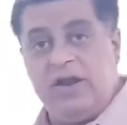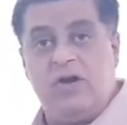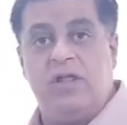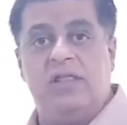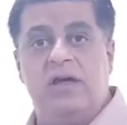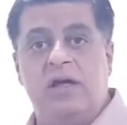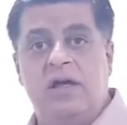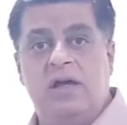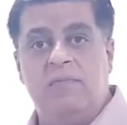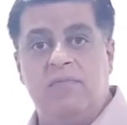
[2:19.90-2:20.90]
on the
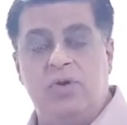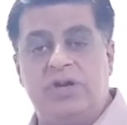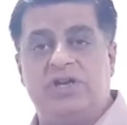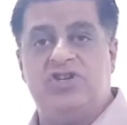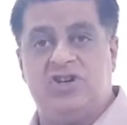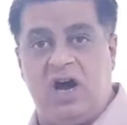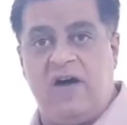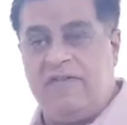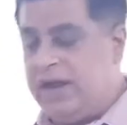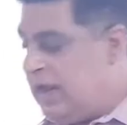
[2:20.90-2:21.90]
motor
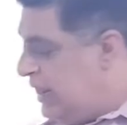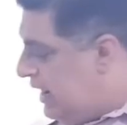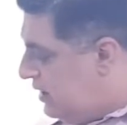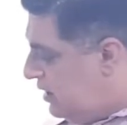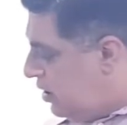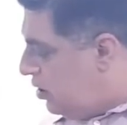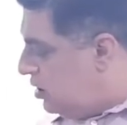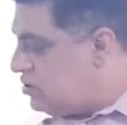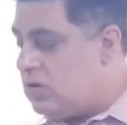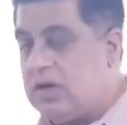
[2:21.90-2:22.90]
shaft, and they
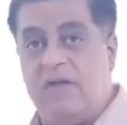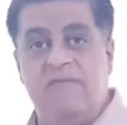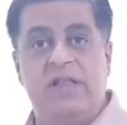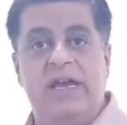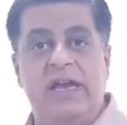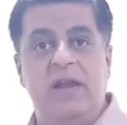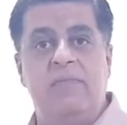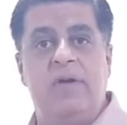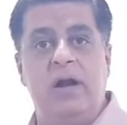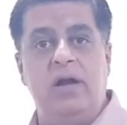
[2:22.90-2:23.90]
also come with an
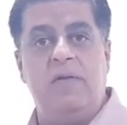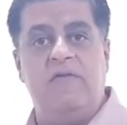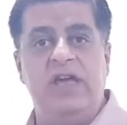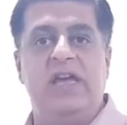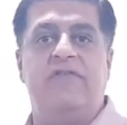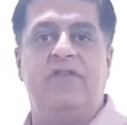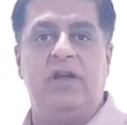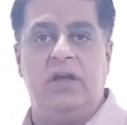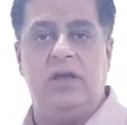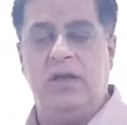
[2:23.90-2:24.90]
inbuilt
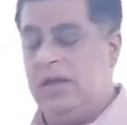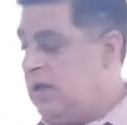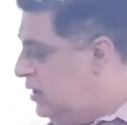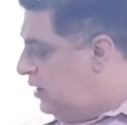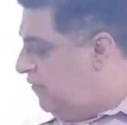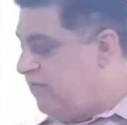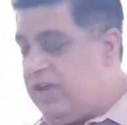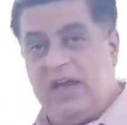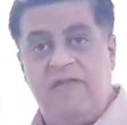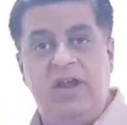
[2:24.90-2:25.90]
VFD. The
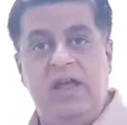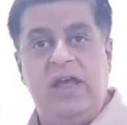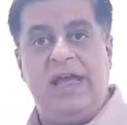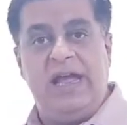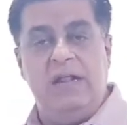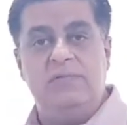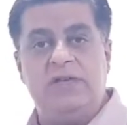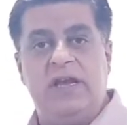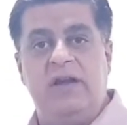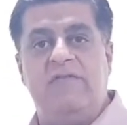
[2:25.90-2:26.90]
VFD
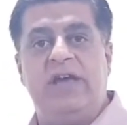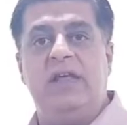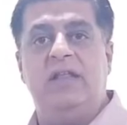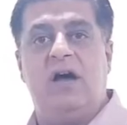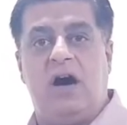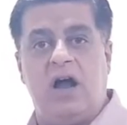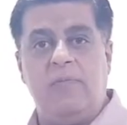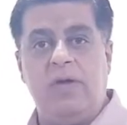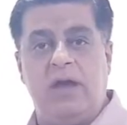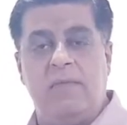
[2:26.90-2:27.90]
helps in varying the
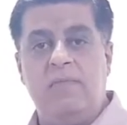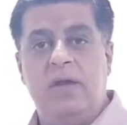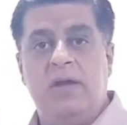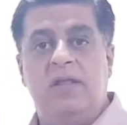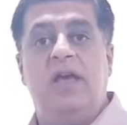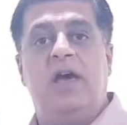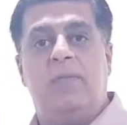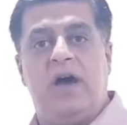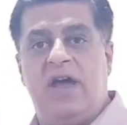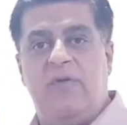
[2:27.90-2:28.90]
RPM,
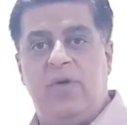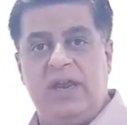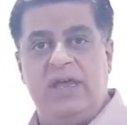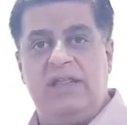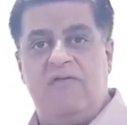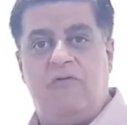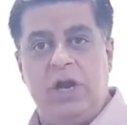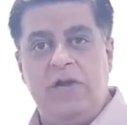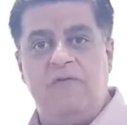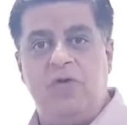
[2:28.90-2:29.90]
thereby varying the
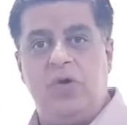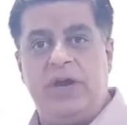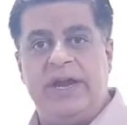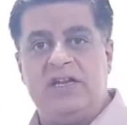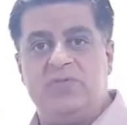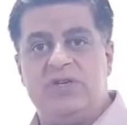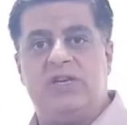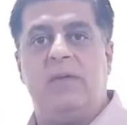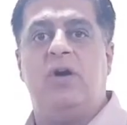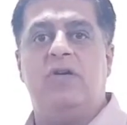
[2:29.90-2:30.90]
volume flow rates which
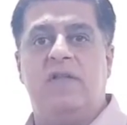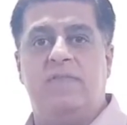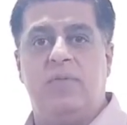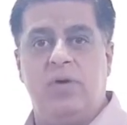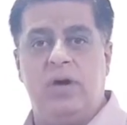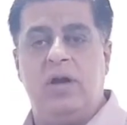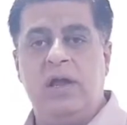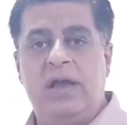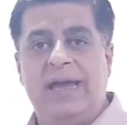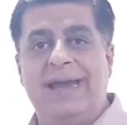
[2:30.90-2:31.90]
come out of the blower
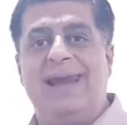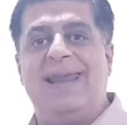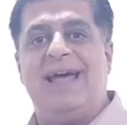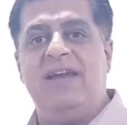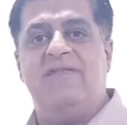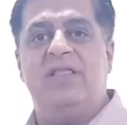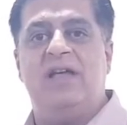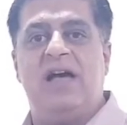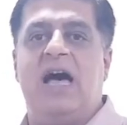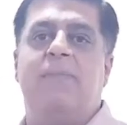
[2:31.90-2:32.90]
in line with
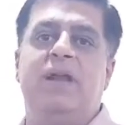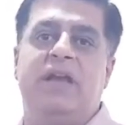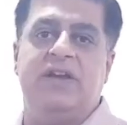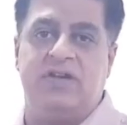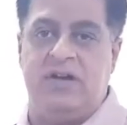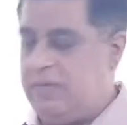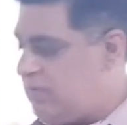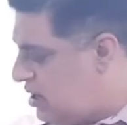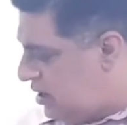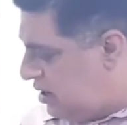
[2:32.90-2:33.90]
the application
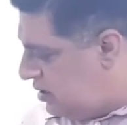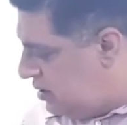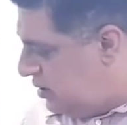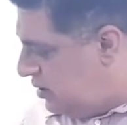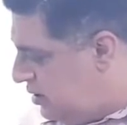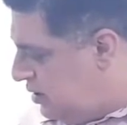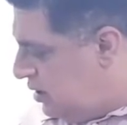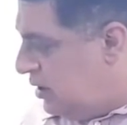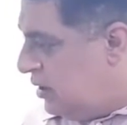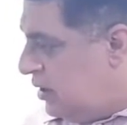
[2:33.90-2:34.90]
demand.
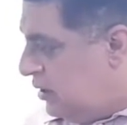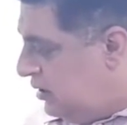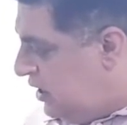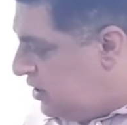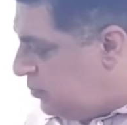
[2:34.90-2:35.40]
These